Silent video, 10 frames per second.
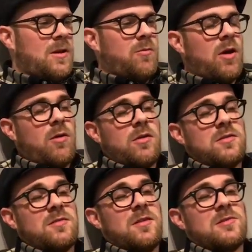Well,
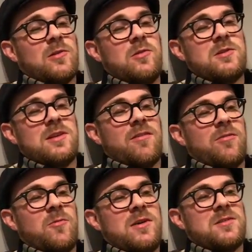there's loads of
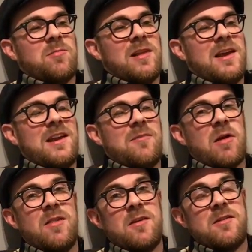different ways of playing it,
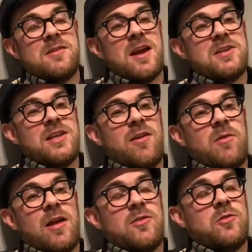but there's actually
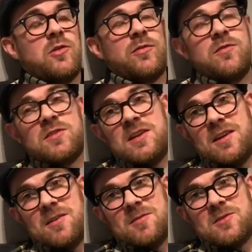I don't know if you've seen
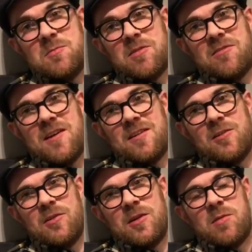it, superfan
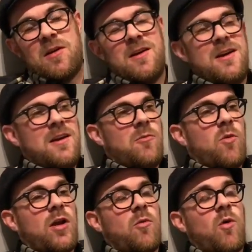Laura, but
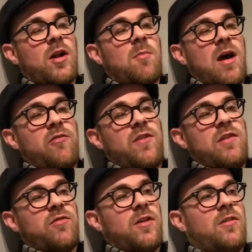one of my
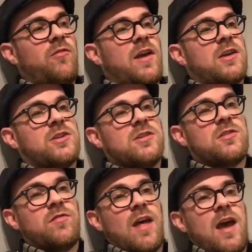favourite versions
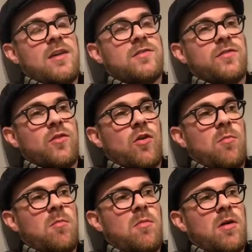of that is
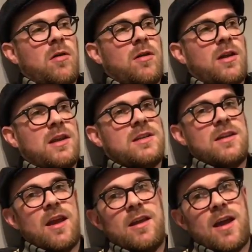from
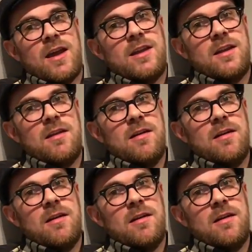1999.